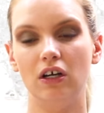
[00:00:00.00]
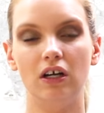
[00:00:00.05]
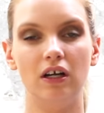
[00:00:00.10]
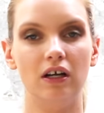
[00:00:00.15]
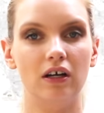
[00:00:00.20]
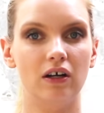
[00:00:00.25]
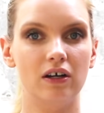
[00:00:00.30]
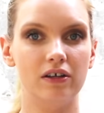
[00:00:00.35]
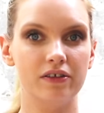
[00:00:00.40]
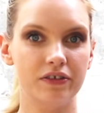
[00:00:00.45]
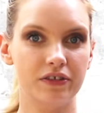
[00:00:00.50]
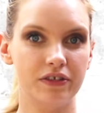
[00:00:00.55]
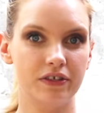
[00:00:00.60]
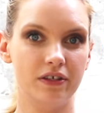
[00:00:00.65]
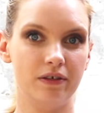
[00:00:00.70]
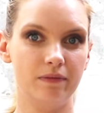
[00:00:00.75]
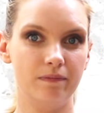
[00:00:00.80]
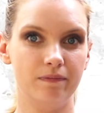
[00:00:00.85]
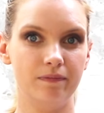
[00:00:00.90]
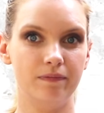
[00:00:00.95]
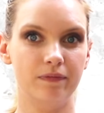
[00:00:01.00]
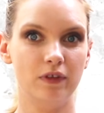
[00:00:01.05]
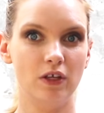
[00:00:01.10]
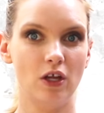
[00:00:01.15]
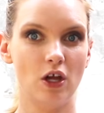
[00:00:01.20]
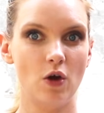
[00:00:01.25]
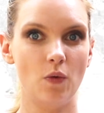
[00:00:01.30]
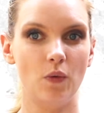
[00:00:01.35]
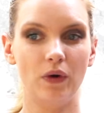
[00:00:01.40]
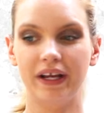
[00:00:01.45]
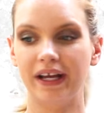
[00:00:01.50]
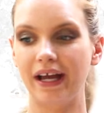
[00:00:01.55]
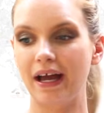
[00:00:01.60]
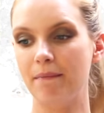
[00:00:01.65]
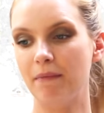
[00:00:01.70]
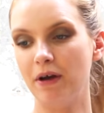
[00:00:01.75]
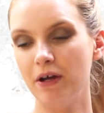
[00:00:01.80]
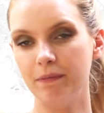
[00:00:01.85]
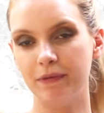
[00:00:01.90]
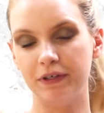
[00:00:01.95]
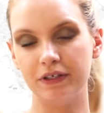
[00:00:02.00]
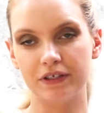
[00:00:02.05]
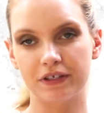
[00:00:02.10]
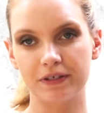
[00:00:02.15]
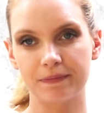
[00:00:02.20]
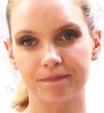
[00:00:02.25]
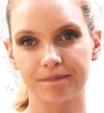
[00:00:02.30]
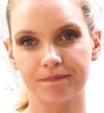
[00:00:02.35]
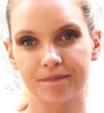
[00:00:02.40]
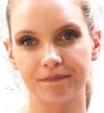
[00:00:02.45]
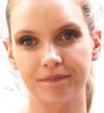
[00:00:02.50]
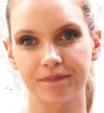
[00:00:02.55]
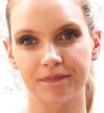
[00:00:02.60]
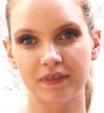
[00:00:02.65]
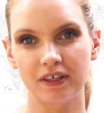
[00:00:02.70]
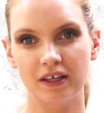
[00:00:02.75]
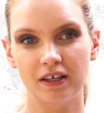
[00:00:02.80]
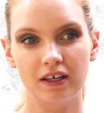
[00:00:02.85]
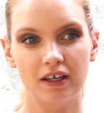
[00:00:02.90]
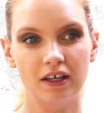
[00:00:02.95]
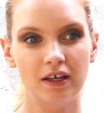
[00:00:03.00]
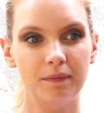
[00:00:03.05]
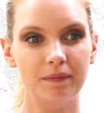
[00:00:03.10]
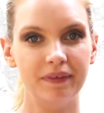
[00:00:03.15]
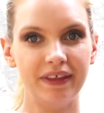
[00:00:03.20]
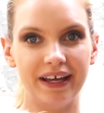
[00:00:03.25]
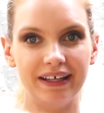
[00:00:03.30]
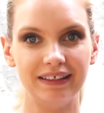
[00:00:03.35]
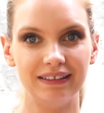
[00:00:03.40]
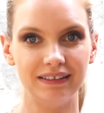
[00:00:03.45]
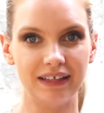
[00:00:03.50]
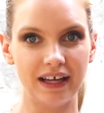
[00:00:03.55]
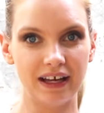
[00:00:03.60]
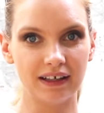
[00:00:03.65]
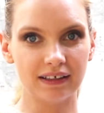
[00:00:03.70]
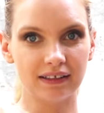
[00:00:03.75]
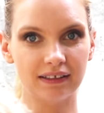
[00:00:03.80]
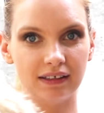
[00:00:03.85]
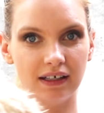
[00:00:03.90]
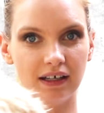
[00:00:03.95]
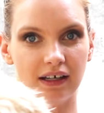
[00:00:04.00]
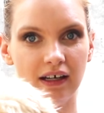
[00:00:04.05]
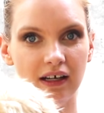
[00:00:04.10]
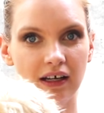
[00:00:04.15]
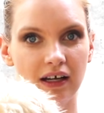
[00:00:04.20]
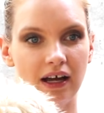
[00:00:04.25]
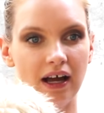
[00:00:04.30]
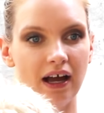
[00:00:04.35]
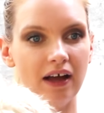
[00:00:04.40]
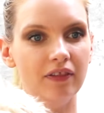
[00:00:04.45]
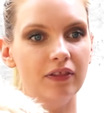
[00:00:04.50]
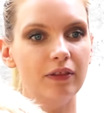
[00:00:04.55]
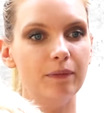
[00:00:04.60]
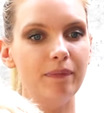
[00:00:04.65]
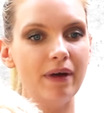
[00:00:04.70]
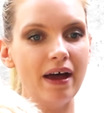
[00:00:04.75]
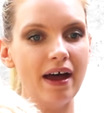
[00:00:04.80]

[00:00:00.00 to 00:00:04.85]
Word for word: Uh, answer them when I get a moment. That is Dexter and the